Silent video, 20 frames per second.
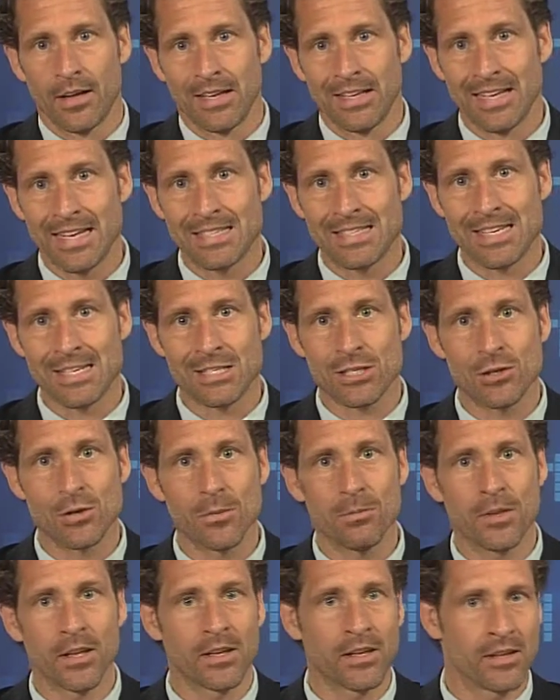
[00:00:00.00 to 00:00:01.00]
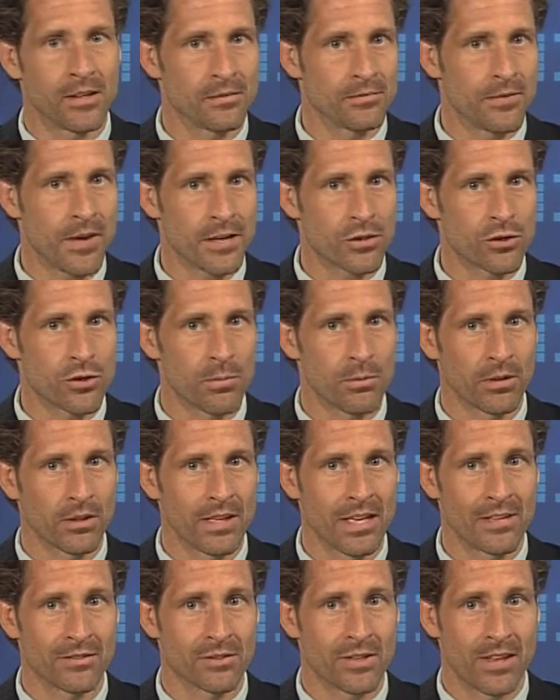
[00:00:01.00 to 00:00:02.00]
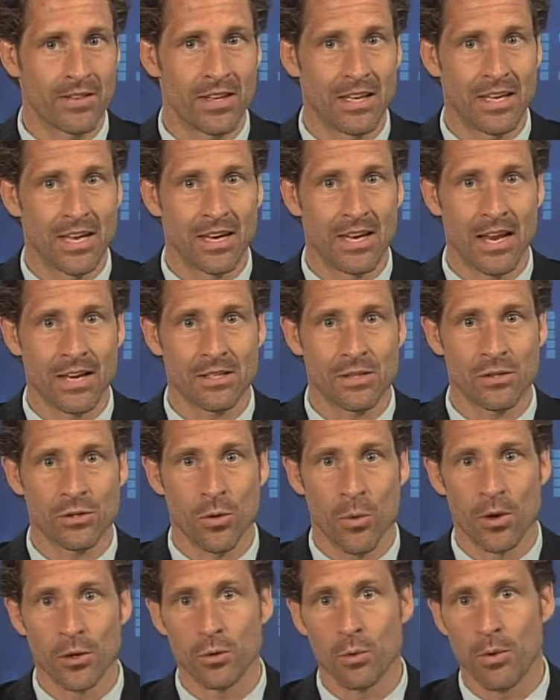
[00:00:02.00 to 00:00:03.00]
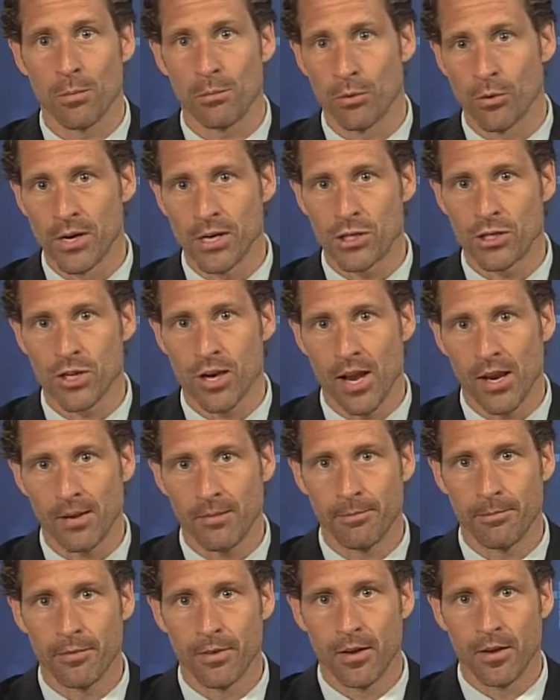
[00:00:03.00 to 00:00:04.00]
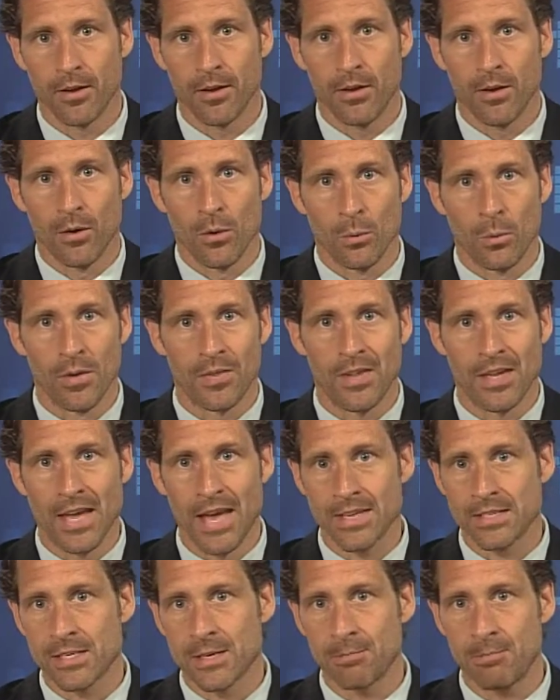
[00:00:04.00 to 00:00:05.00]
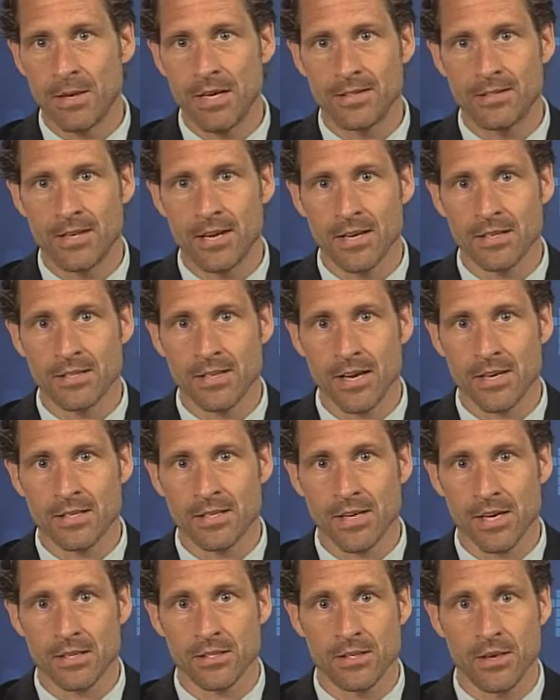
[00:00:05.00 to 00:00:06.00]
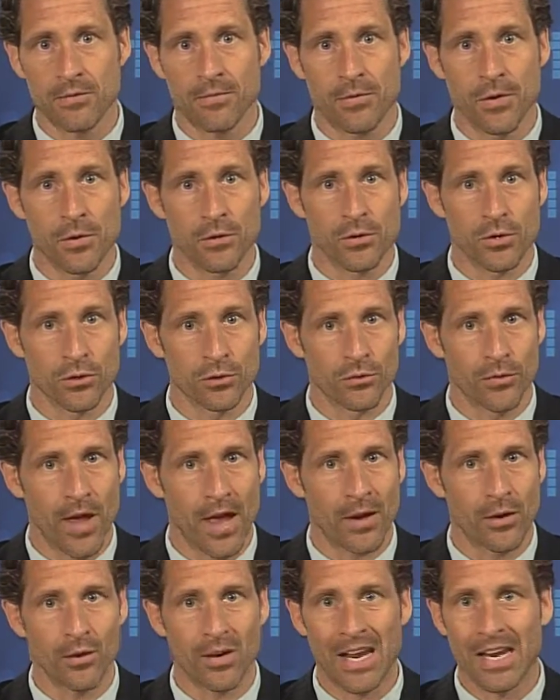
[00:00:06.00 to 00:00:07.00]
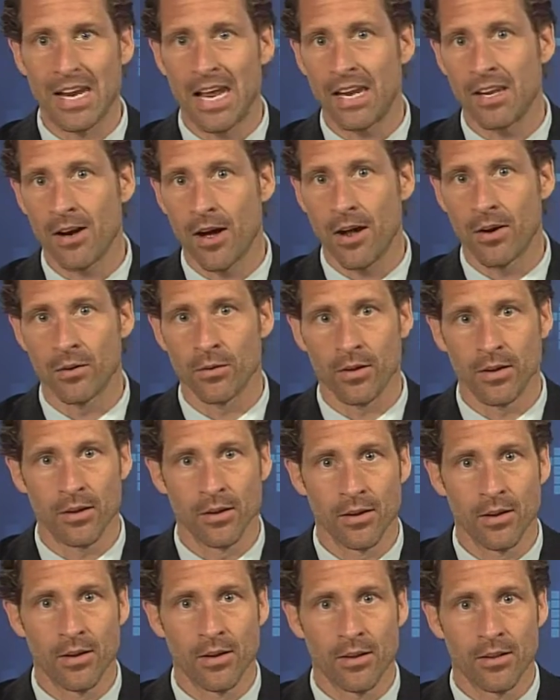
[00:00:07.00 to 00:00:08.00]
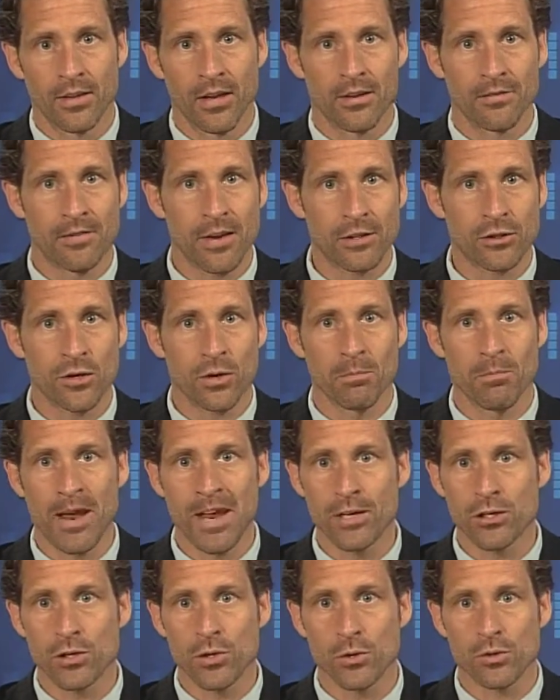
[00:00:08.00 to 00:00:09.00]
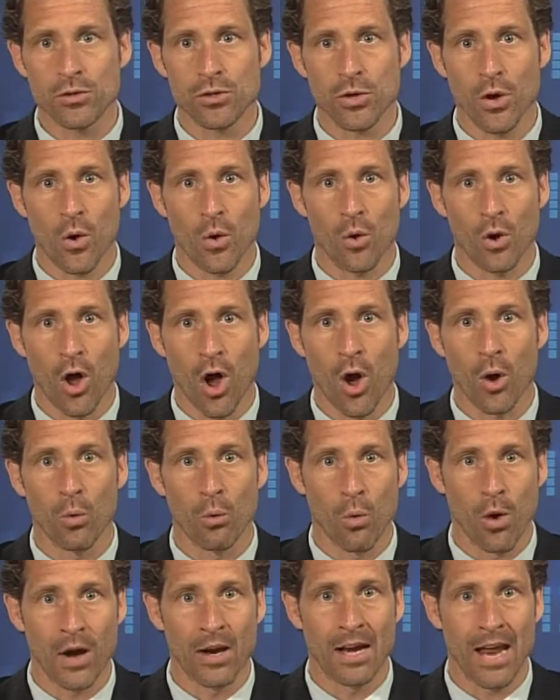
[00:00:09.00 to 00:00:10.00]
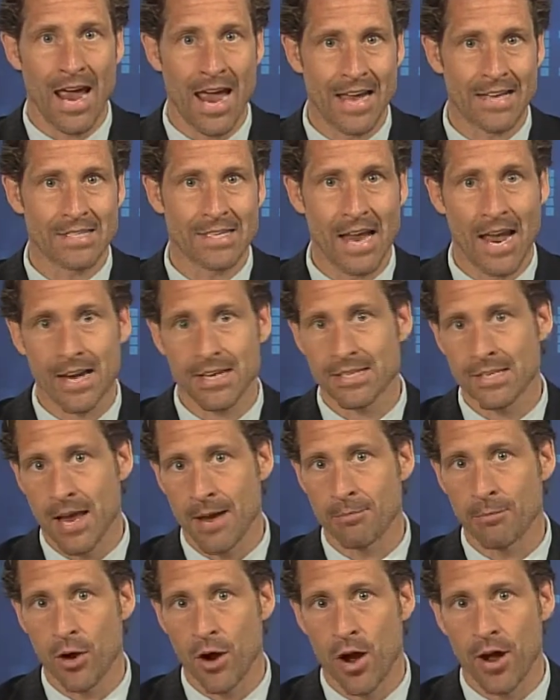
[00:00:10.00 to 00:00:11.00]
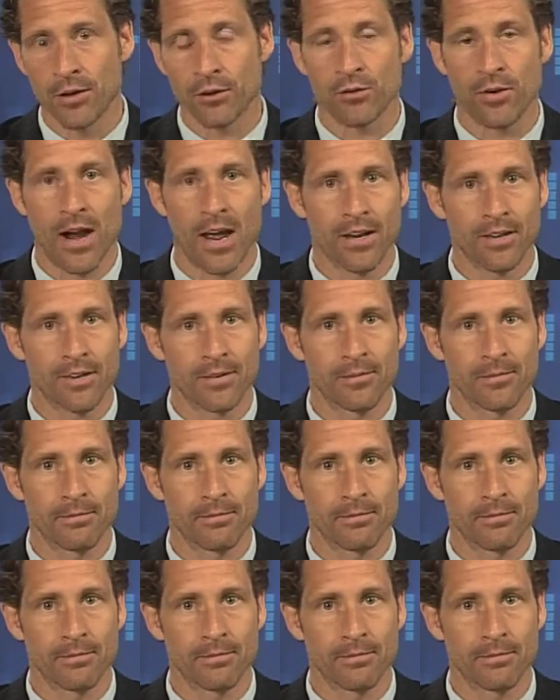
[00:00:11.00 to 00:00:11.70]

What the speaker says: Let's assume that an investor believes that the index is going to appreciate. With the S&P/TSX 60 futures valued at 800, the investor may choose to go long one SXM contract.